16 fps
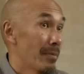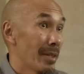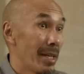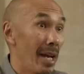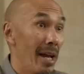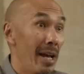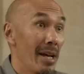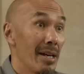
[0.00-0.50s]

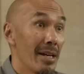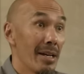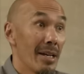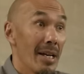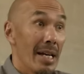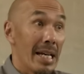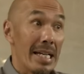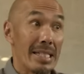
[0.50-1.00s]
Okay?
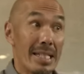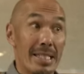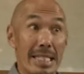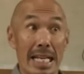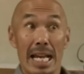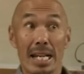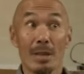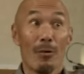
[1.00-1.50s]
He says,
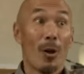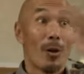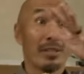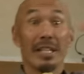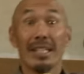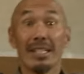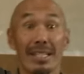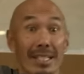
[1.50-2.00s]
The end of all
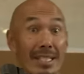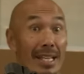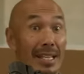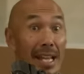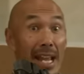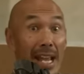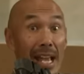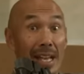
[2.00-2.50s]
things is
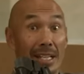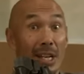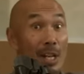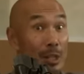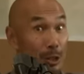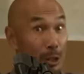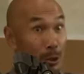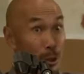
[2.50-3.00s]
at hand,
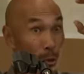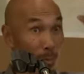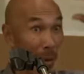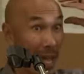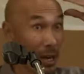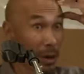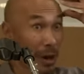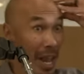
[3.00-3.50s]
so you
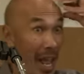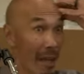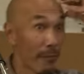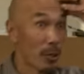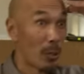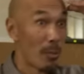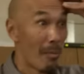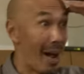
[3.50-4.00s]
better
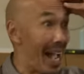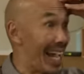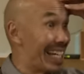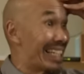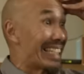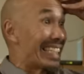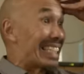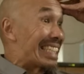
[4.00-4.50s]
have your
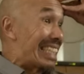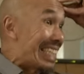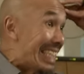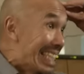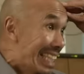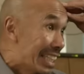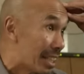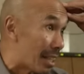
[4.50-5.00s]
mind
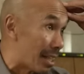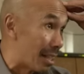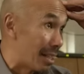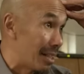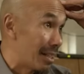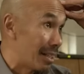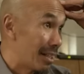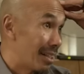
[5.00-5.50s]

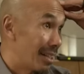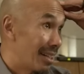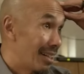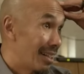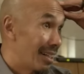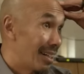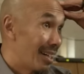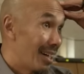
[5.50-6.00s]
clear.
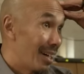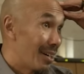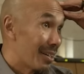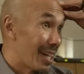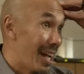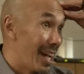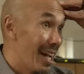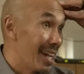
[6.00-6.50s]

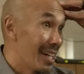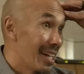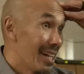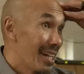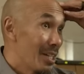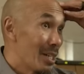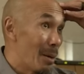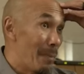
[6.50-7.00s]

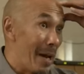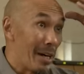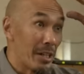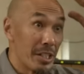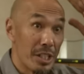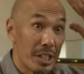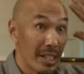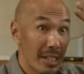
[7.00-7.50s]
Okay? You
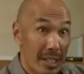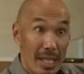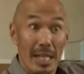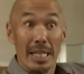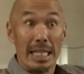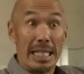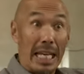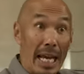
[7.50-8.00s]
better just
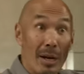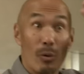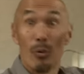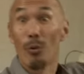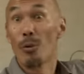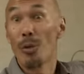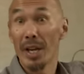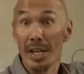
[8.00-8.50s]
get
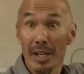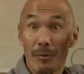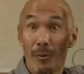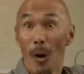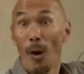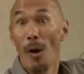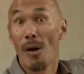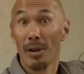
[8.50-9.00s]
rid of
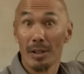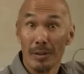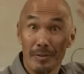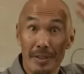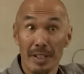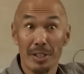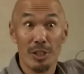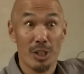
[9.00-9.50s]
all
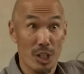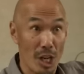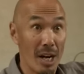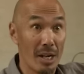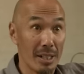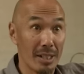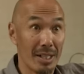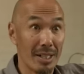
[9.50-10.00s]
of the
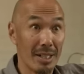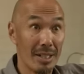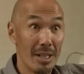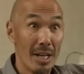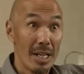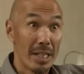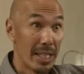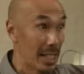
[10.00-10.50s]
junk
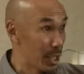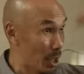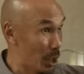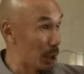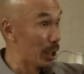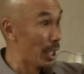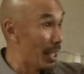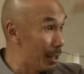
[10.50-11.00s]
that's
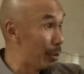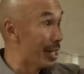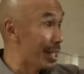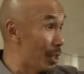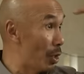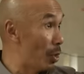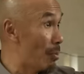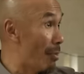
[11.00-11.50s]

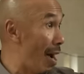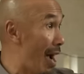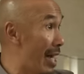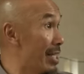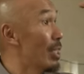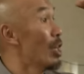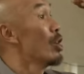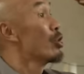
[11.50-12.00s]
cluttering your
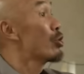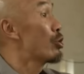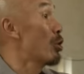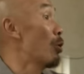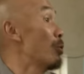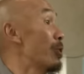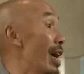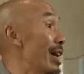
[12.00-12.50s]
mind
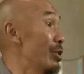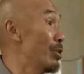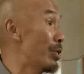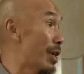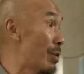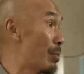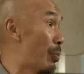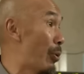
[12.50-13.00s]
so that you
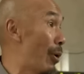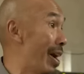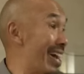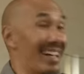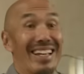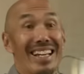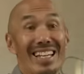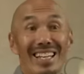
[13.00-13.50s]
can
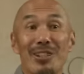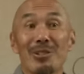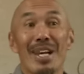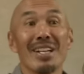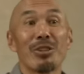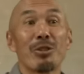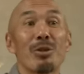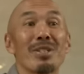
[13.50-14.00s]
pray. He goes,
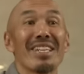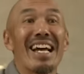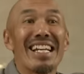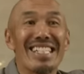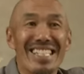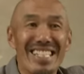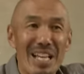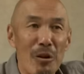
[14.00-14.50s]

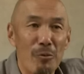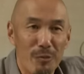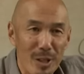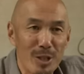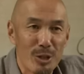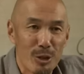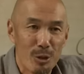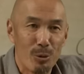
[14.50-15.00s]
Exercise self
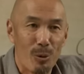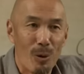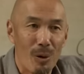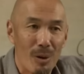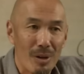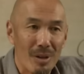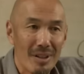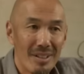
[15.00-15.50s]

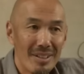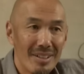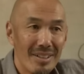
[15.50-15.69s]
control.